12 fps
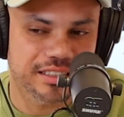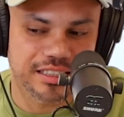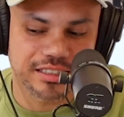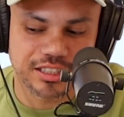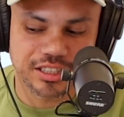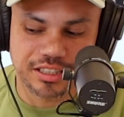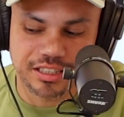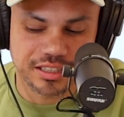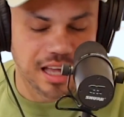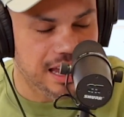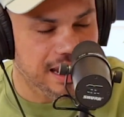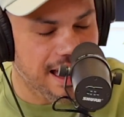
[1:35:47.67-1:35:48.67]
and she does
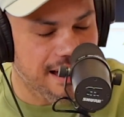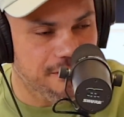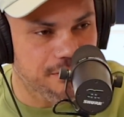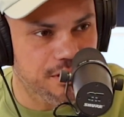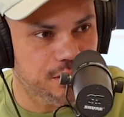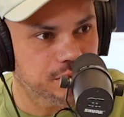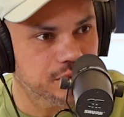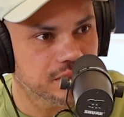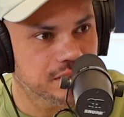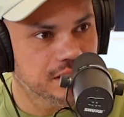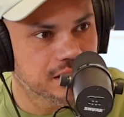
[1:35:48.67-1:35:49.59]
not have those